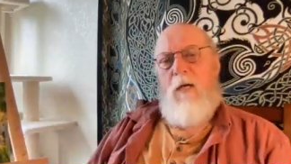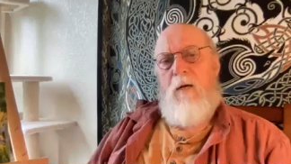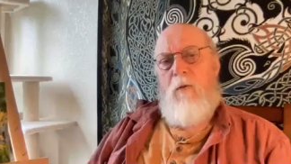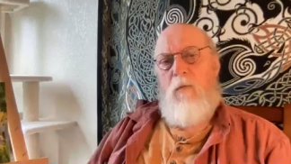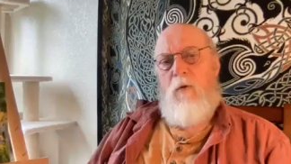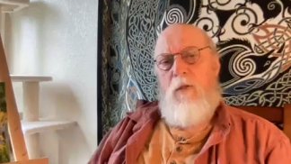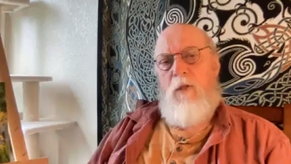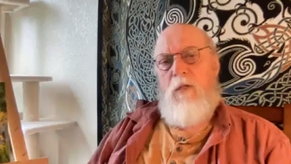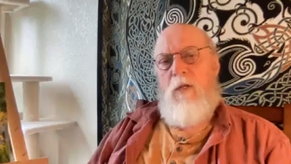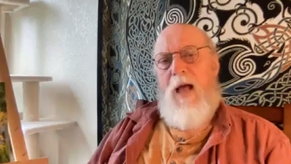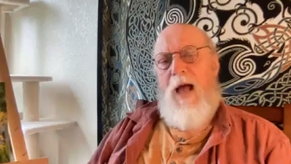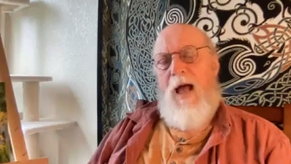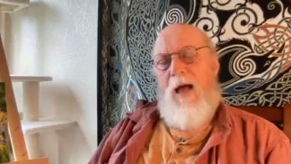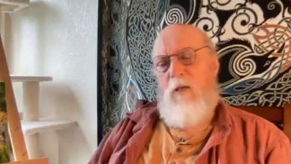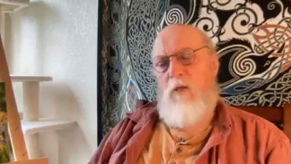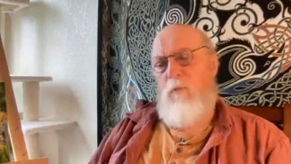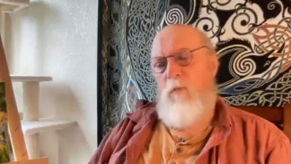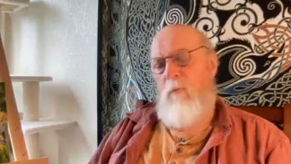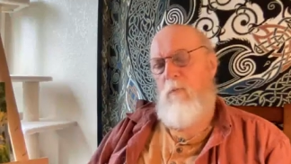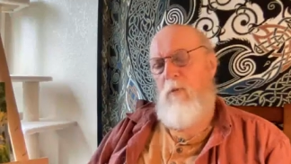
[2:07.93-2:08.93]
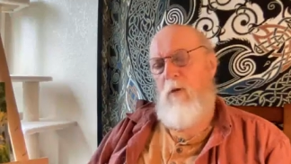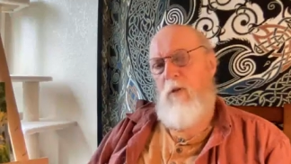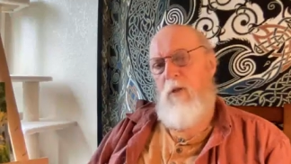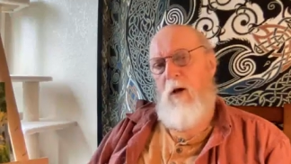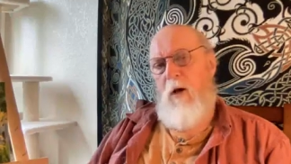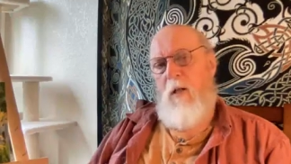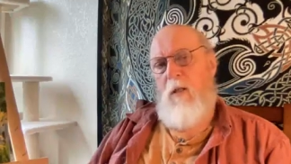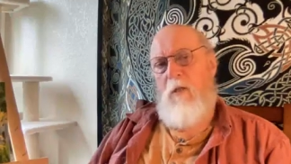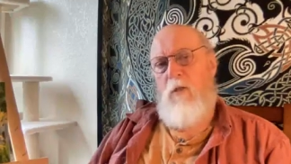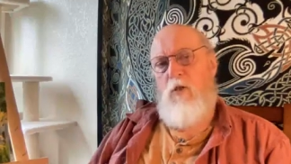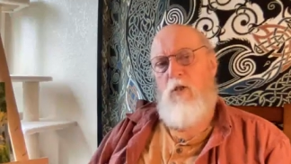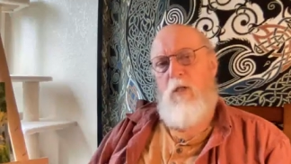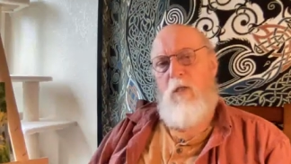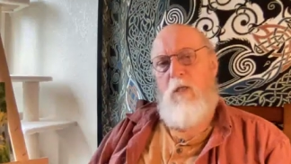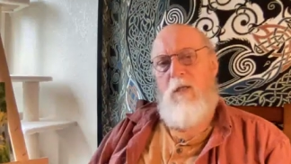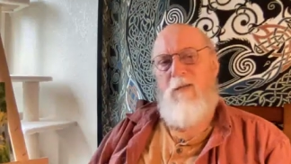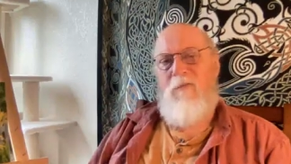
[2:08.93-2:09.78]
with attachment pathology.